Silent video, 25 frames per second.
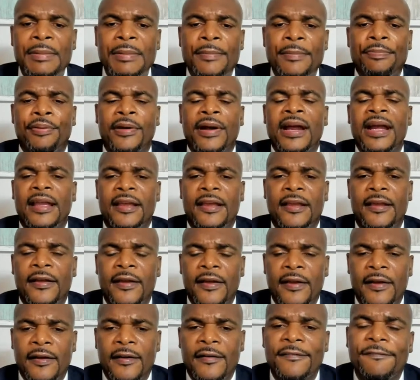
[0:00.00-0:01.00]
But let me
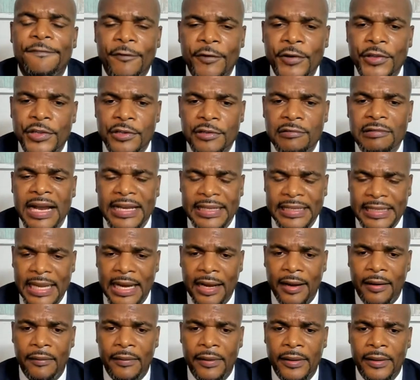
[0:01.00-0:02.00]
pray for you right
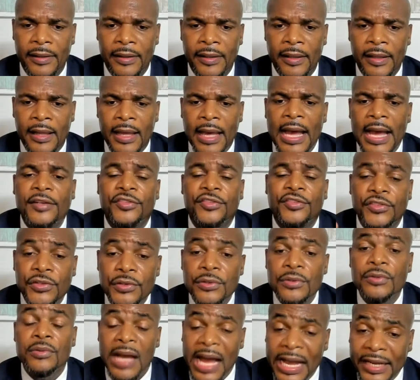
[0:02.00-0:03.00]
now.
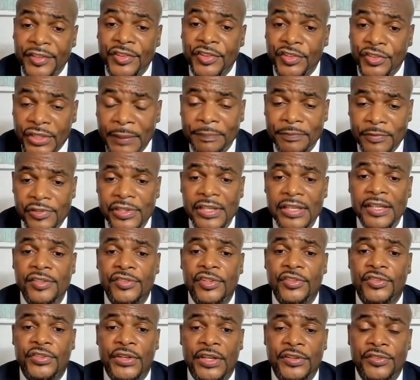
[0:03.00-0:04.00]
As you accept
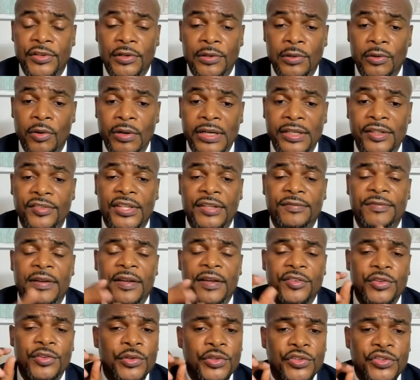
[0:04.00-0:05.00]
Jesus as your Lord and
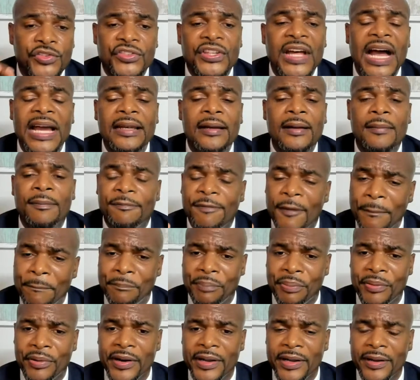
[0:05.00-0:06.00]
Savior, as you sign up
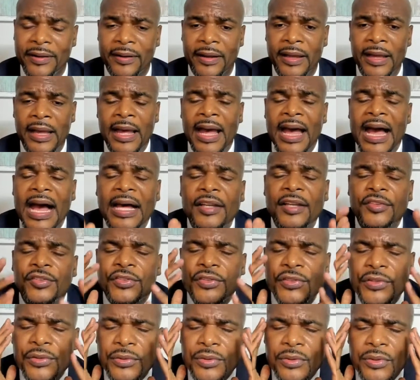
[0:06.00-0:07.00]
for prayer,
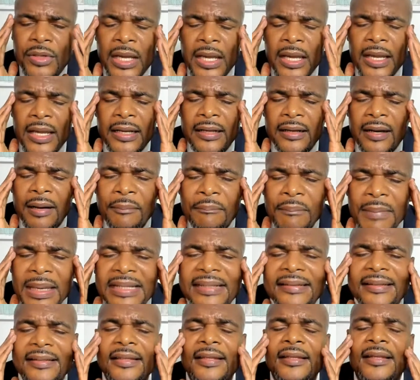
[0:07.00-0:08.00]
as you
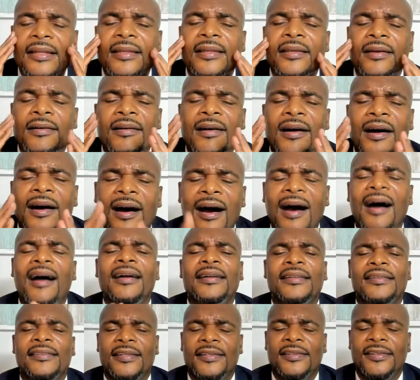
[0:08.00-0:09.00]
commit your
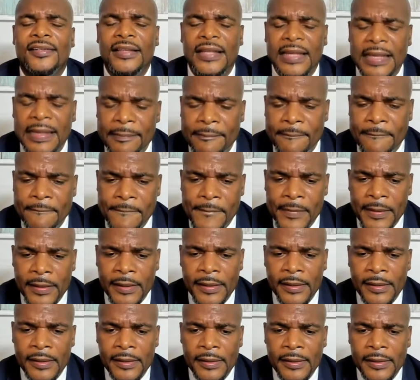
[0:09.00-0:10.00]
heart to him,
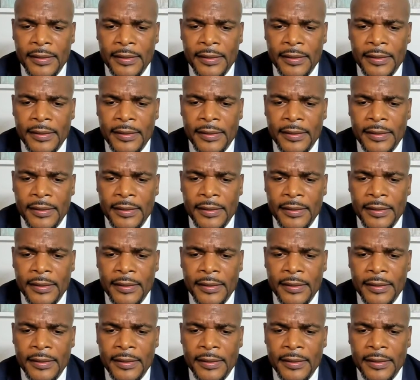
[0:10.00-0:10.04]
